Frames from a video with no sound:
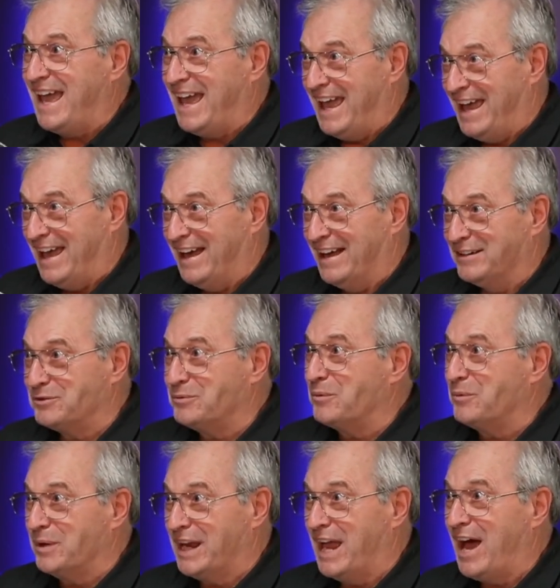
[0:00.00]
And
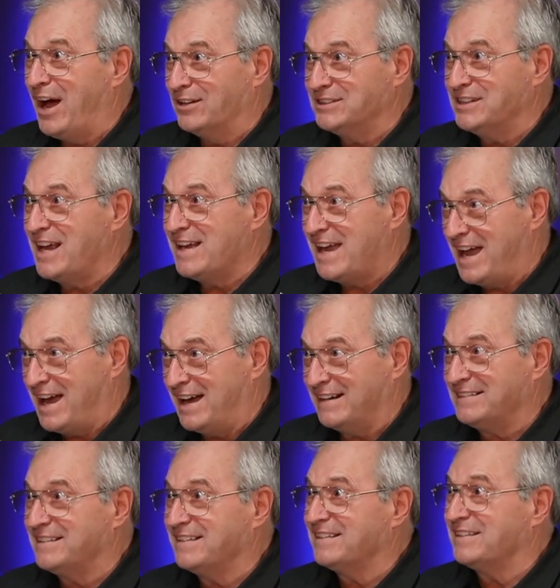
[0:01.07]
we house hacked
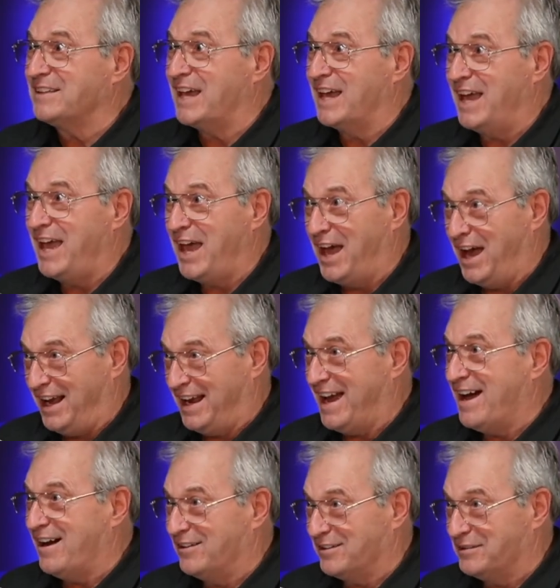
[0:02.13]
the heck
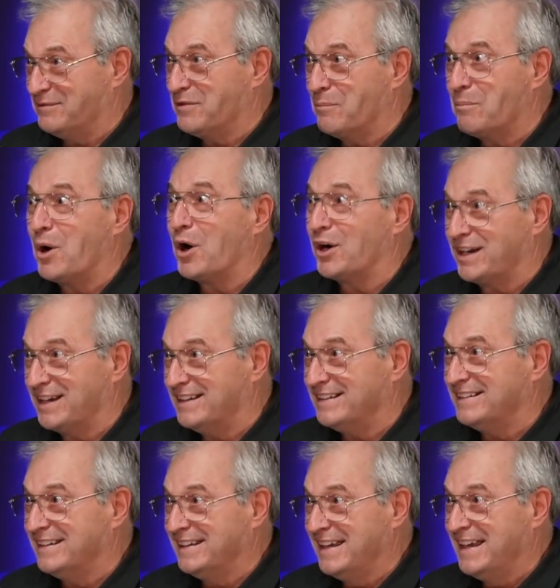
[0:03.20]
out of the market.
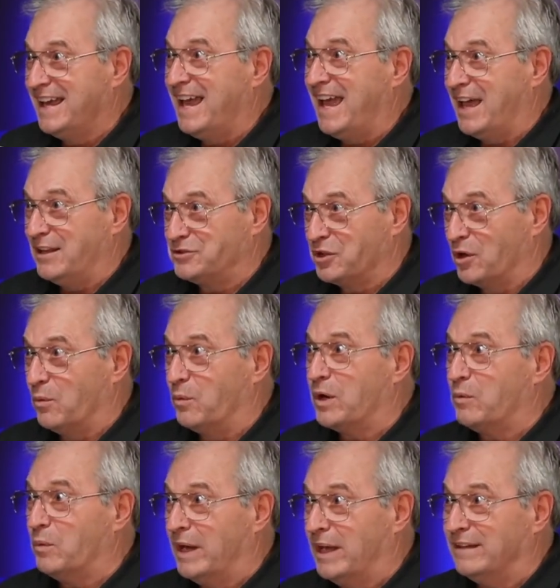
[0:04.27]
Wow. And so we
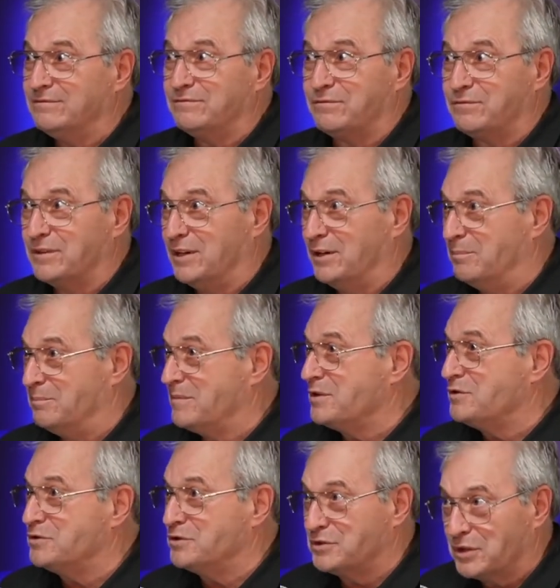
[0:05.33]
went from
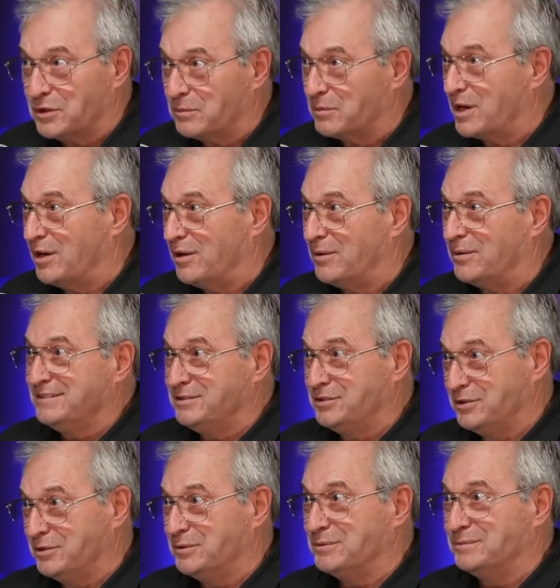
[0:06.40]
0
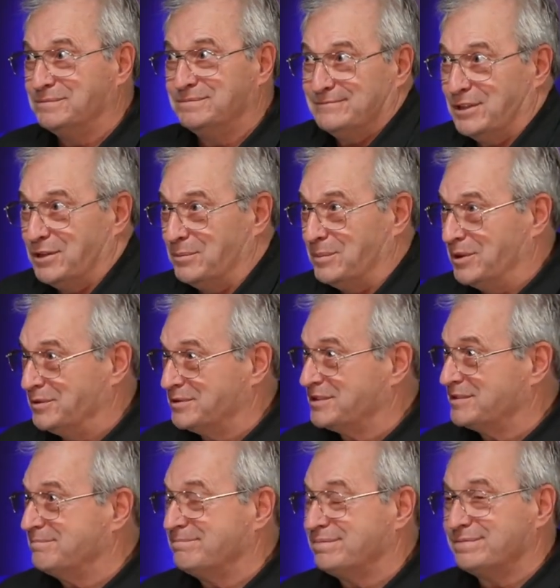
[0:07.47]
to almost
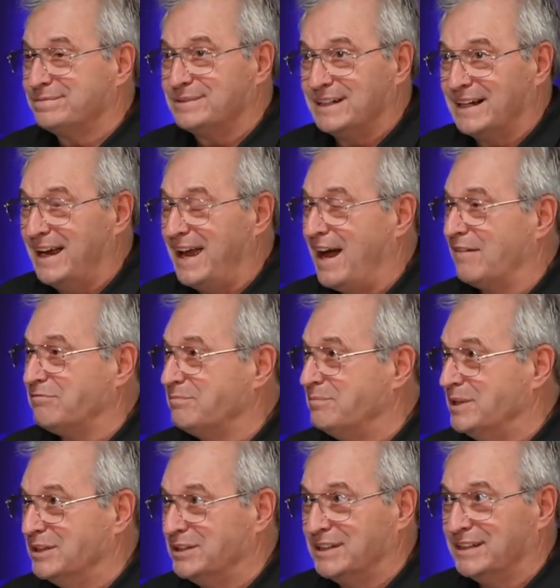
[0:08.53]

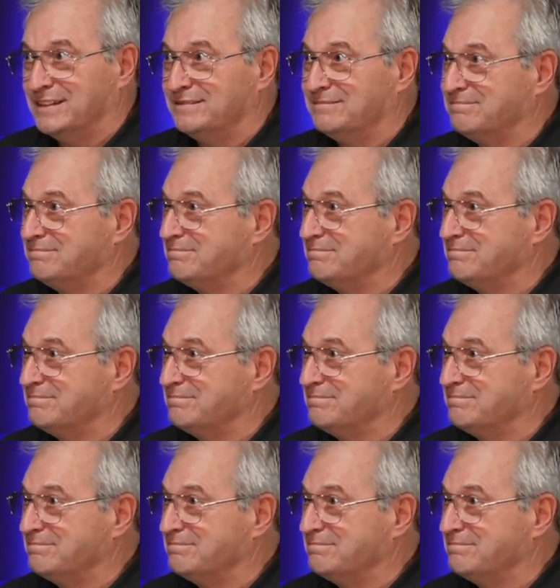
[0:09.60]
$500,000